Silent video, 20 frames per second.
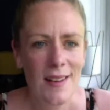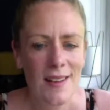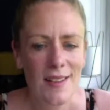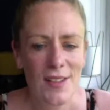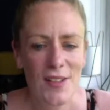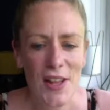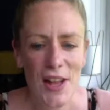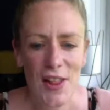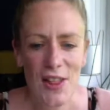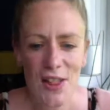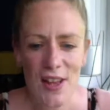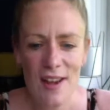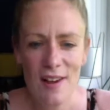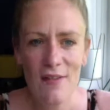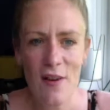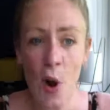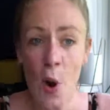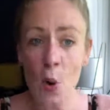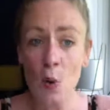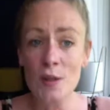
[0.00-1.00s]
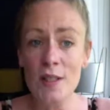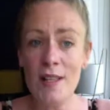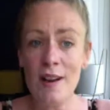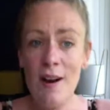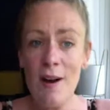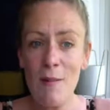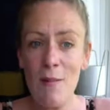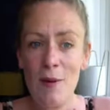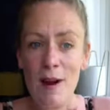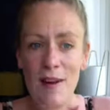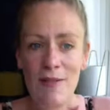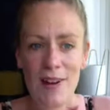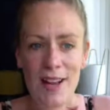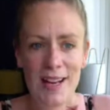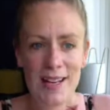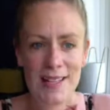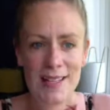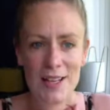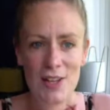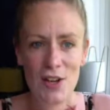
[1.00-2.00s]
So that thing of holding our breath,
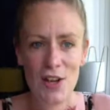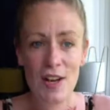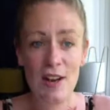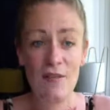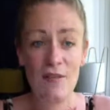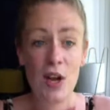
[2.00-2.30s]
like I said earlier,